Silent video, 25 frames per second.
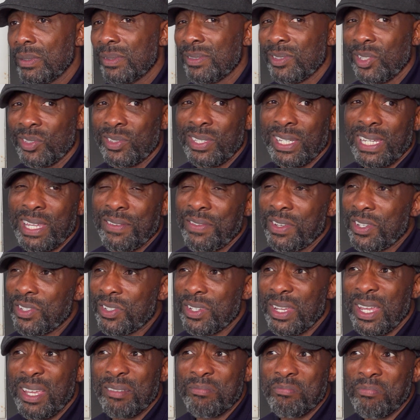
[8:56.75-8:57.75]
Does he give a
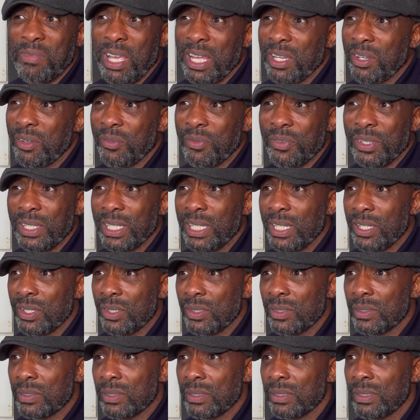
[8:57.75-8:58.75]
shit? I don't think he
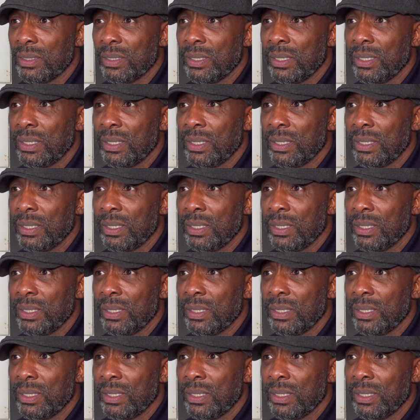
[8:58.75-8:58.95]
does.